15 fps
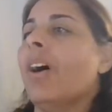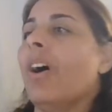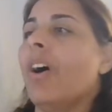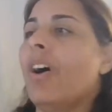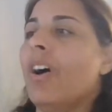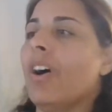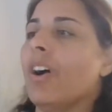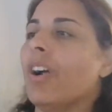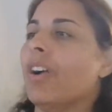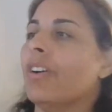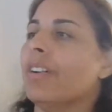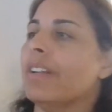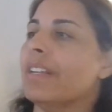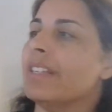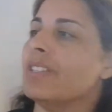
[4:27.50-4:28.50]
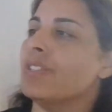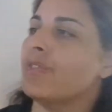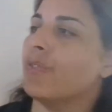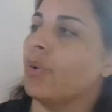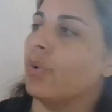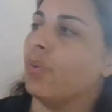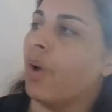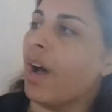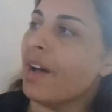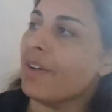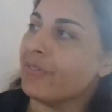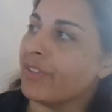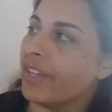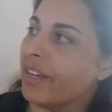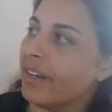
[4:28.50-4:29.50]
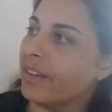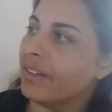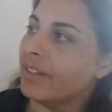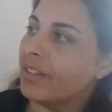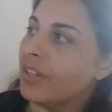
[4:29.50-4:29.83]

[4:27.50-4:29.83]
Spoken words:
R is for raffia,